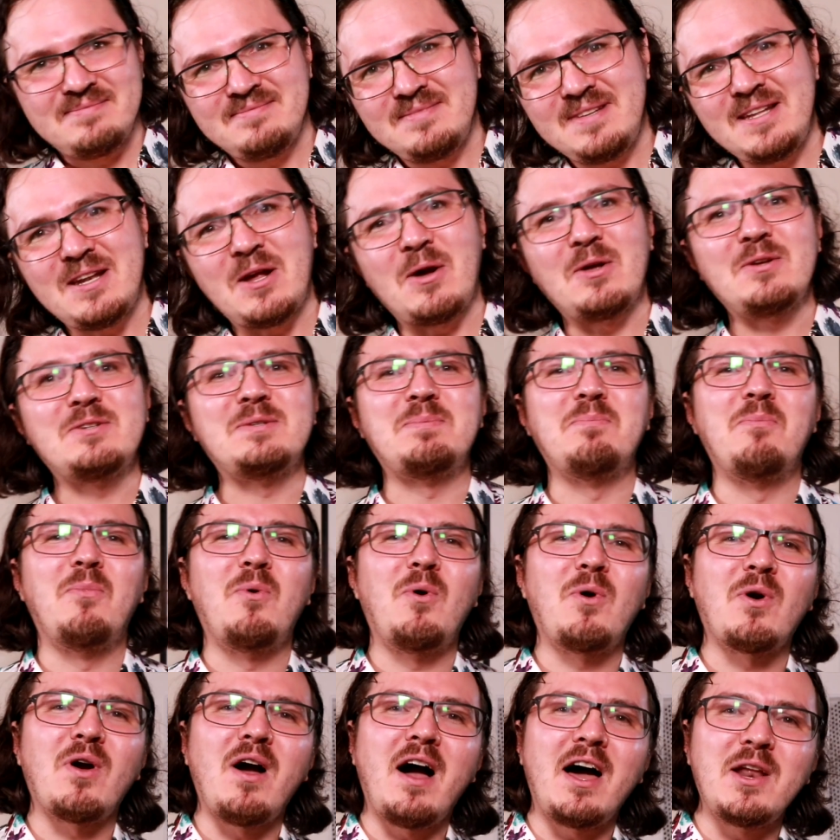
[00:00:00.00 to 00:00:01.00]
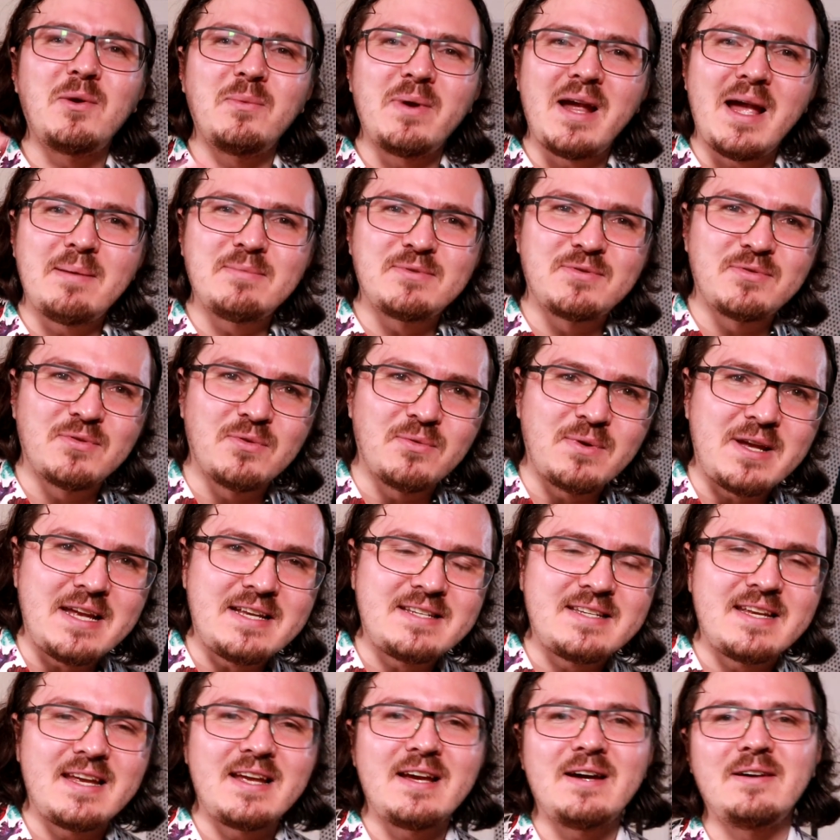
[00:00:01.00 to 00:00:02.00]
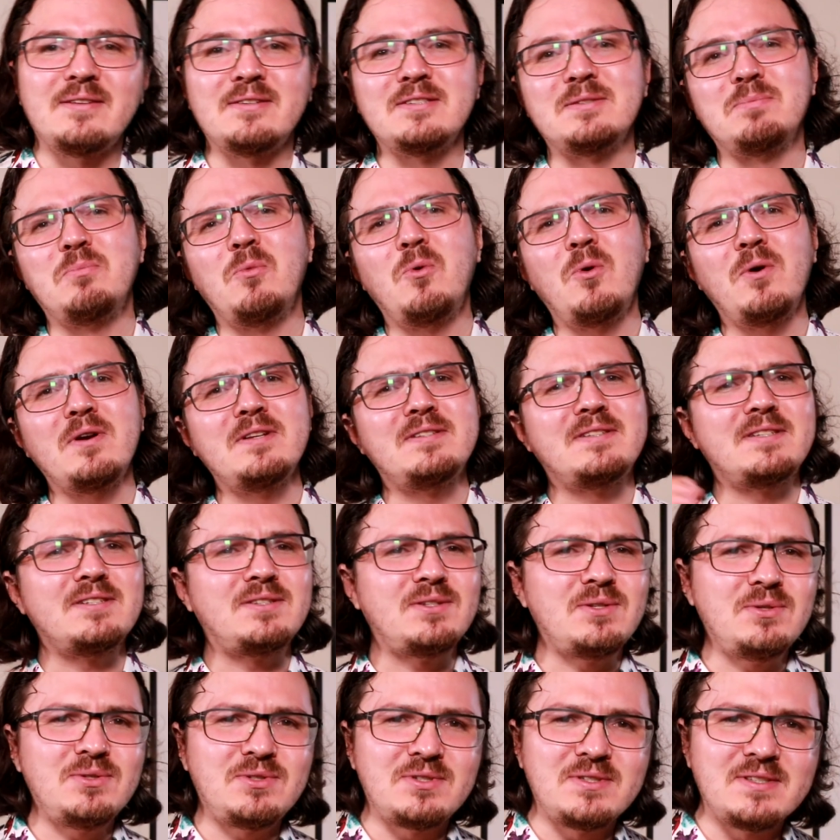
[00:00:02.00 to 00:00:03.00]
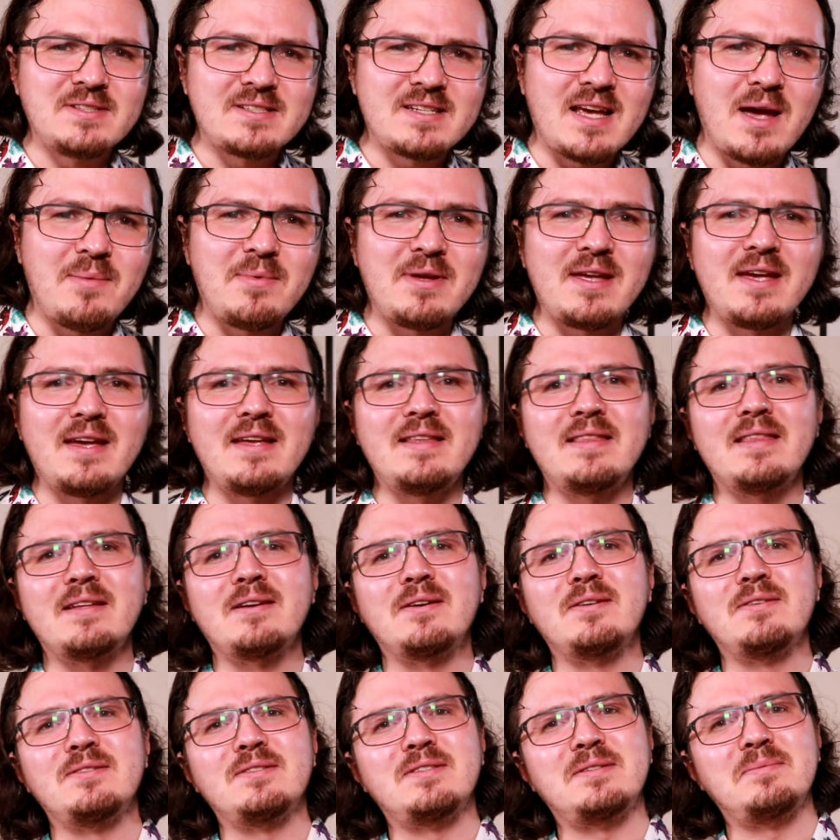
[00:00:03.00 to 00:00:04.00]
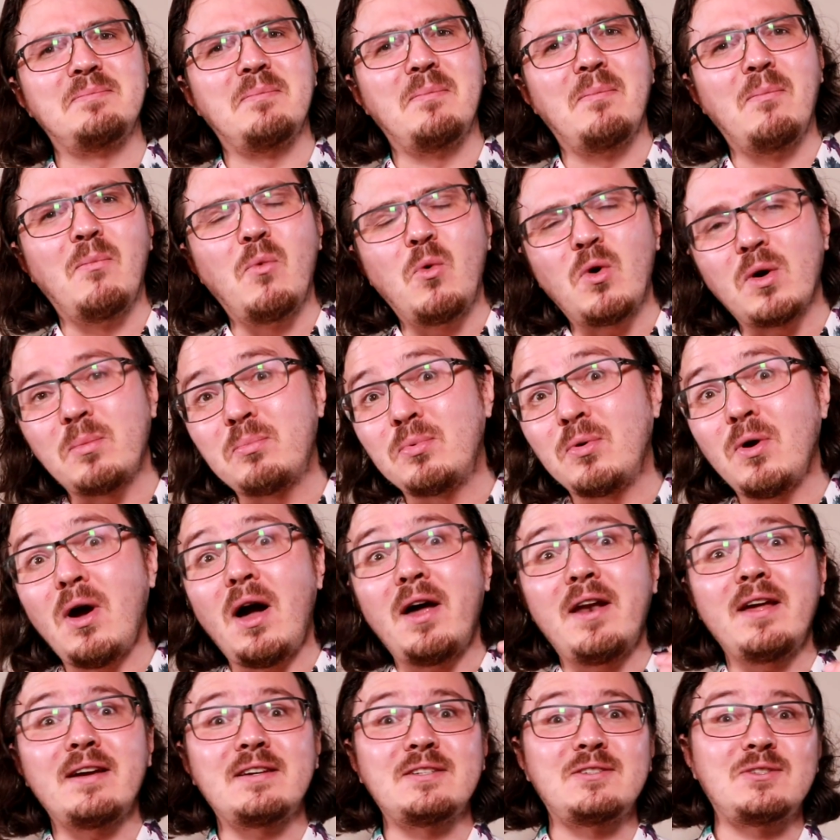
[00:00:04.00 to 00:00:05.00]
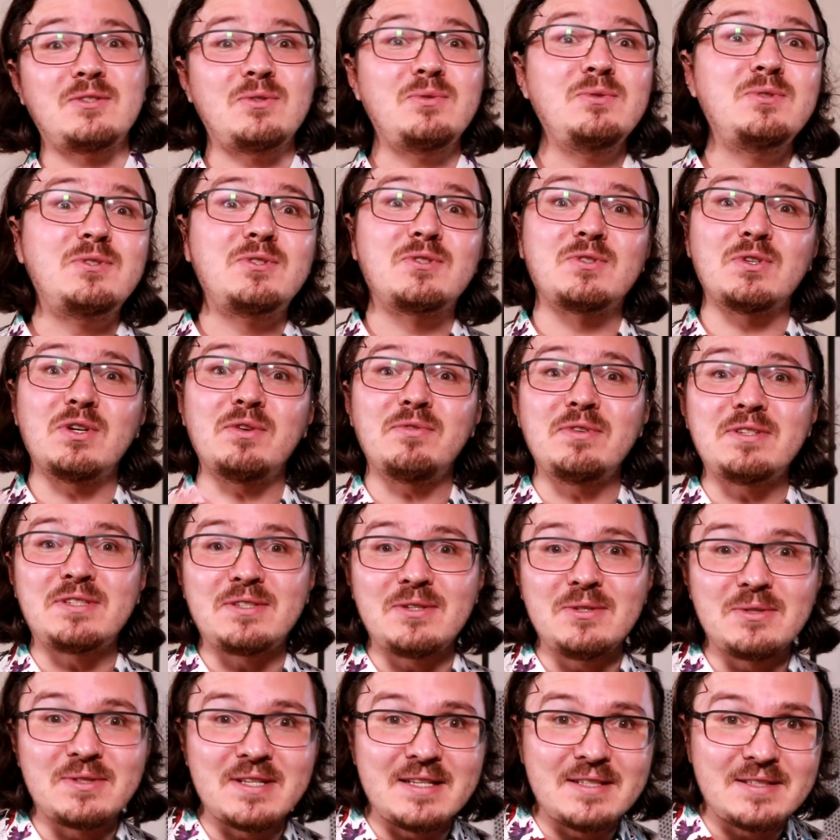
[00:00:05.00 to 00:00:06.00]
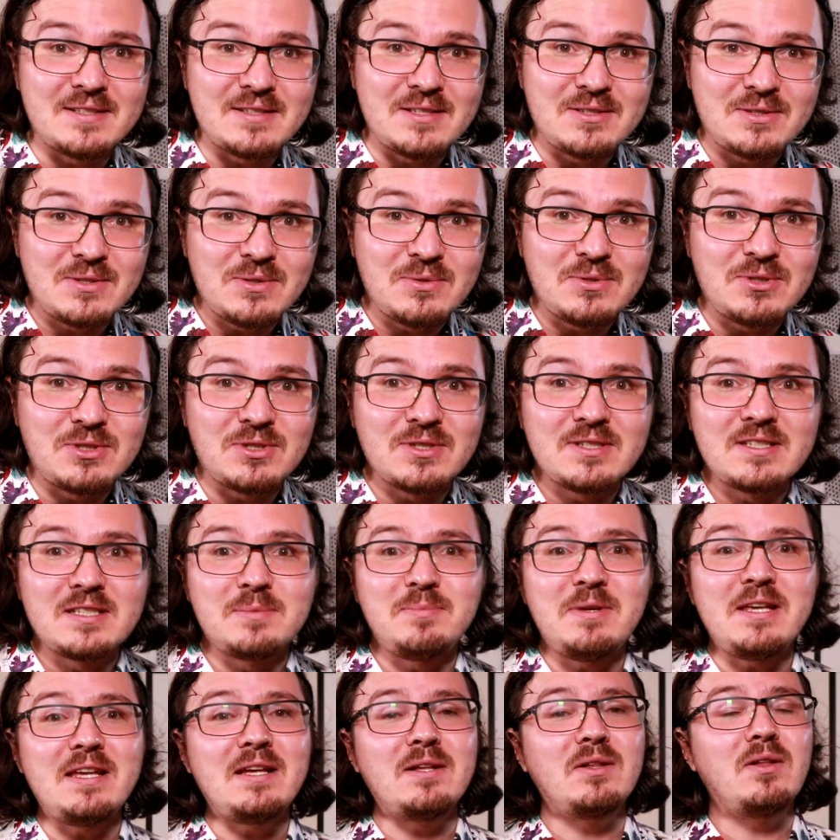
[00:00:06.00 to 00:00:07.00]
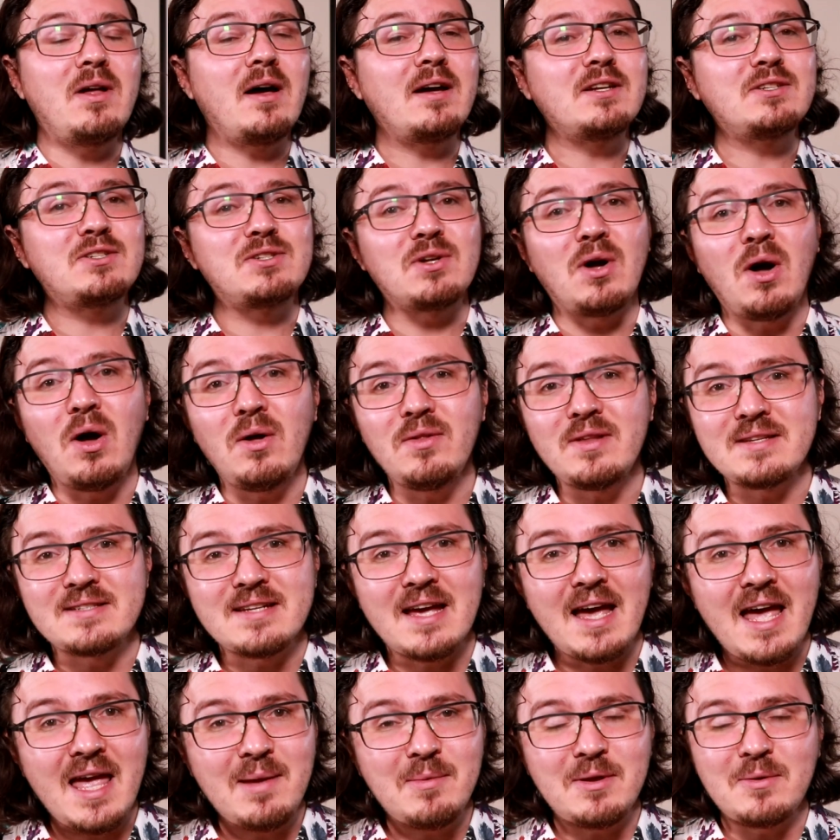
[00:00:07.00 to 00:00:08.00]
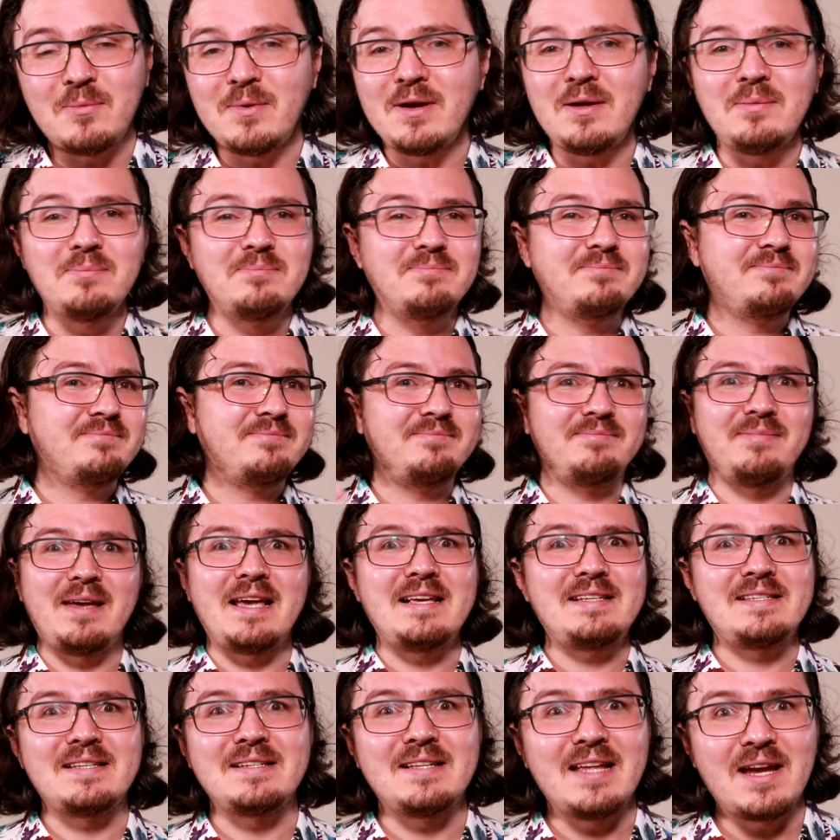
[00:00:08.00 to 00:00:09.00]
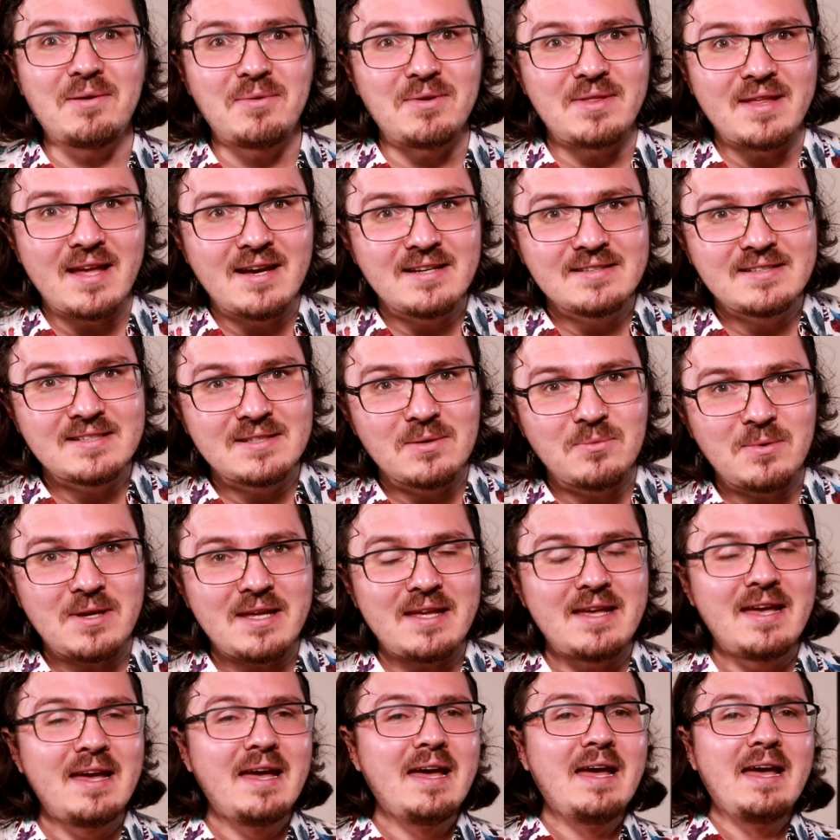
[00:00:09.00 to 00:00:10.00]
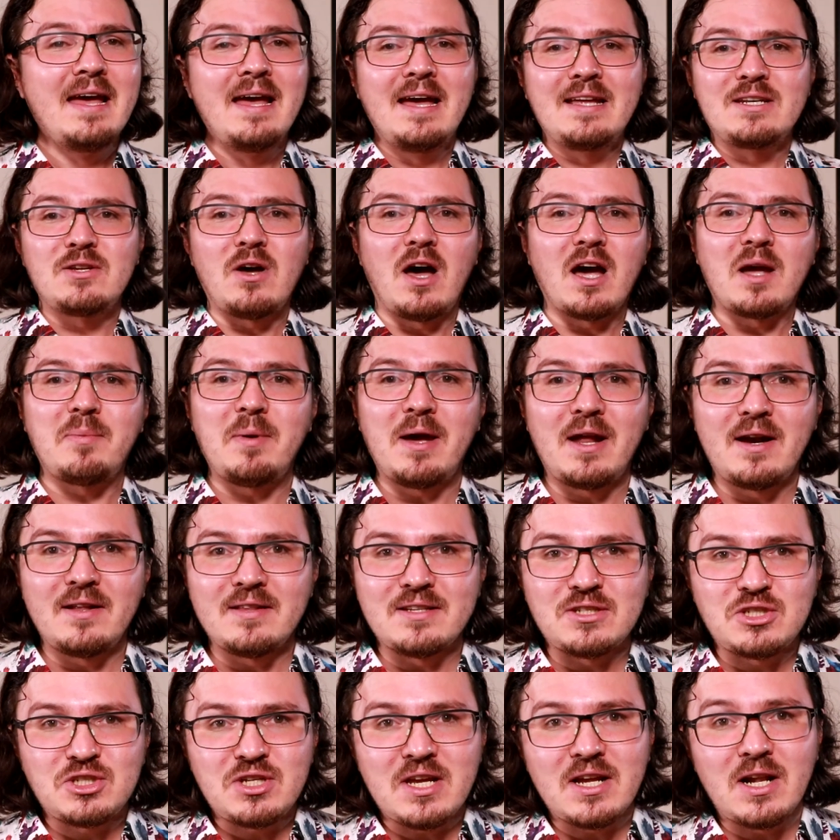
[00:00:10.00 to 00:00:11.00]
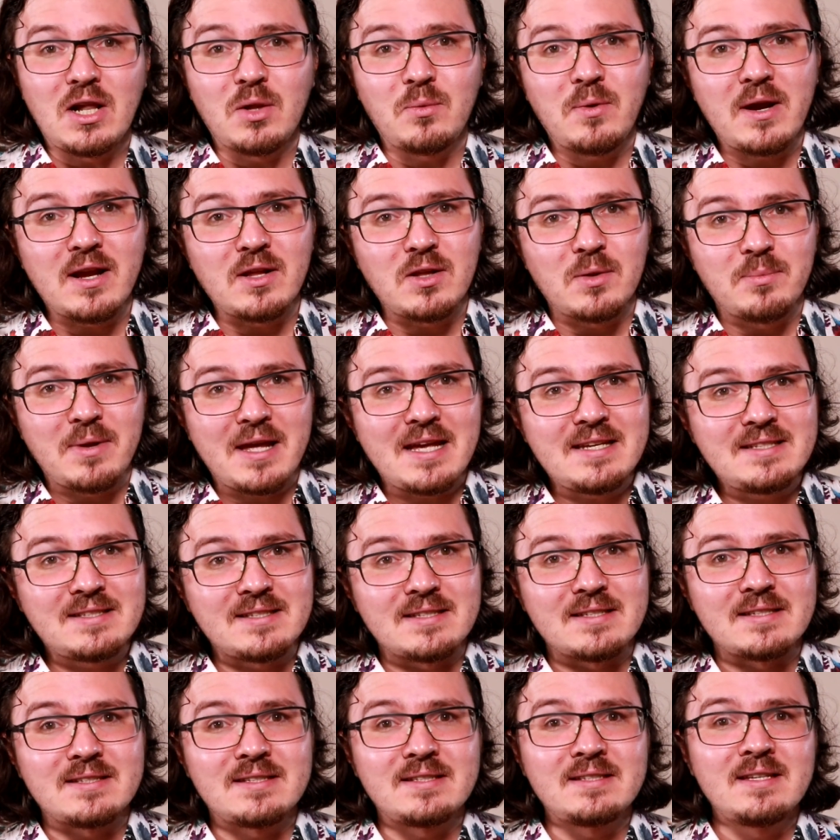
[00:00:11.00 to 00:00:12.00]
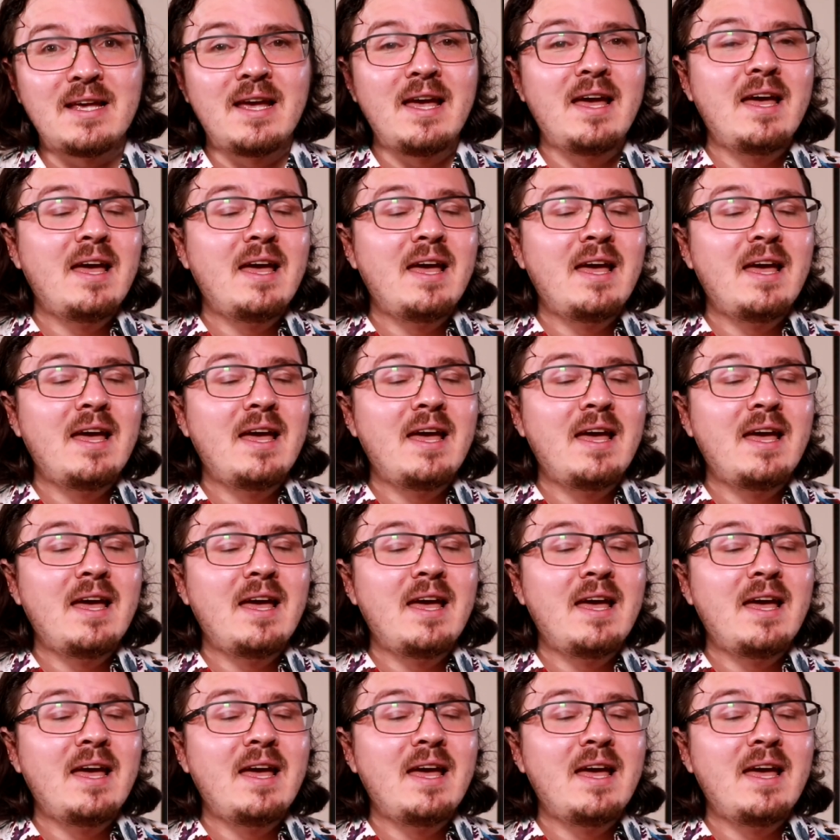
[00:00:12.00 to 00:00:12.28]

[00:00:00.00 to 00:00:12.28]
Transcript: you know, there's more on ramps for retail, there's more institutions coming in, there's more products to service those institutions being launched all the time, and well, basically everything else that we talk about on this channel on a regular basis,